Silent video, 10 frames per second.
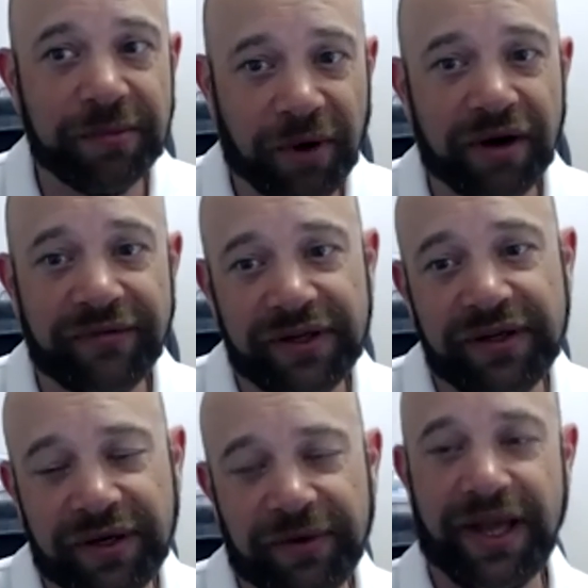part of it,
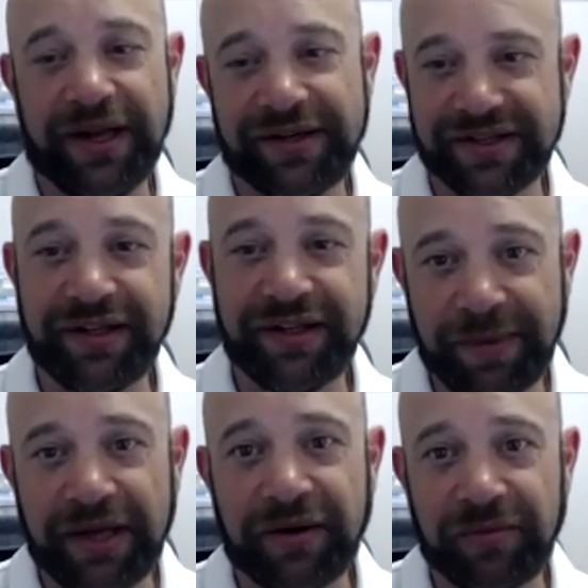again, it's going to
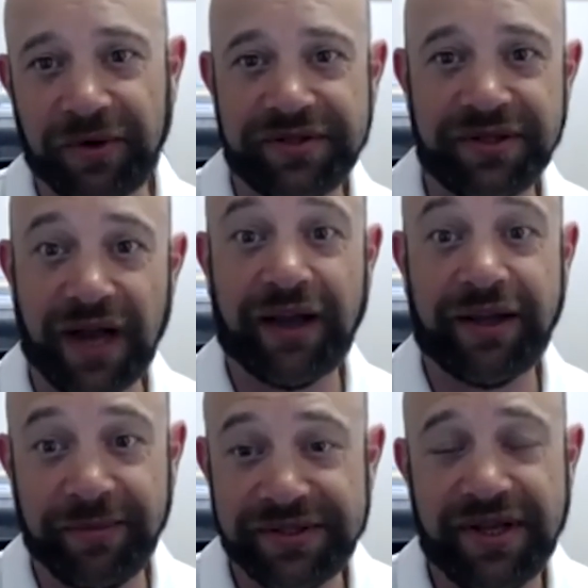depend on, what does the
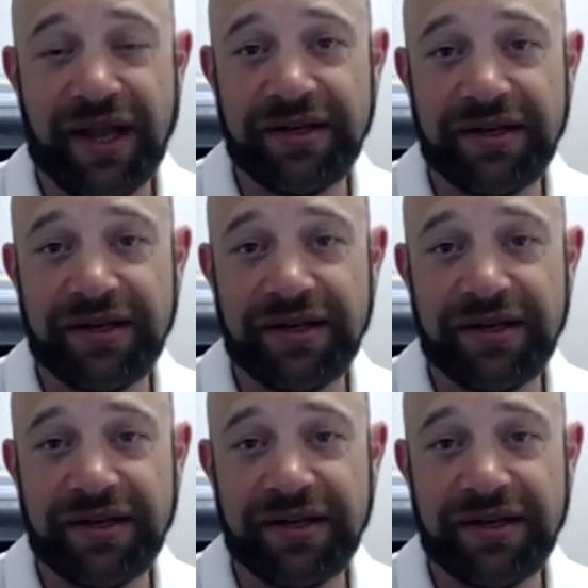document say?